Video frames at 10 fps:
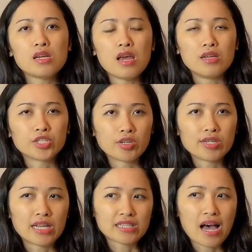And during
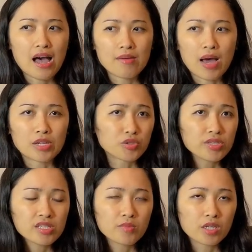that time, I
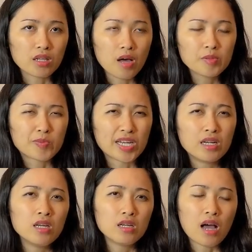joined some clubs, but
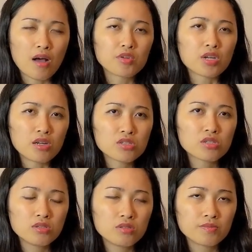I was
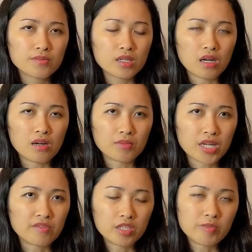also um,
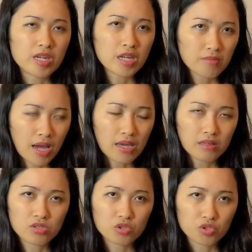kind of limiting
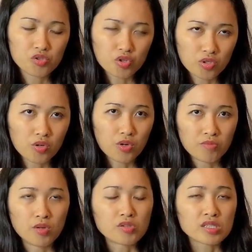my social circle with
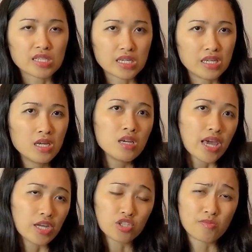mostly
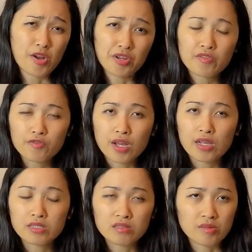Asian American
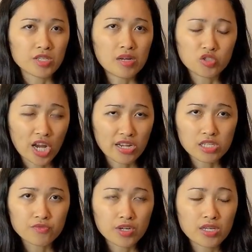friends, sometimes
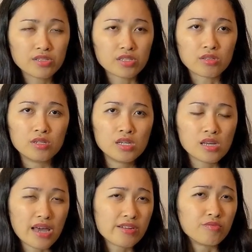Chinese friends. So
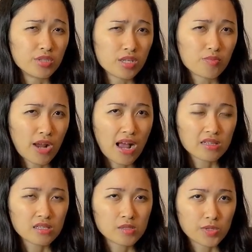I didn't really
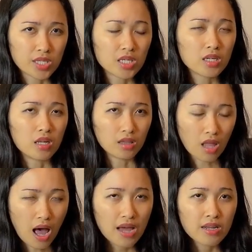practice speaking a
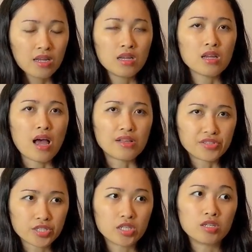lot
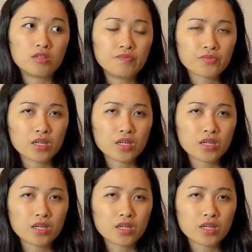until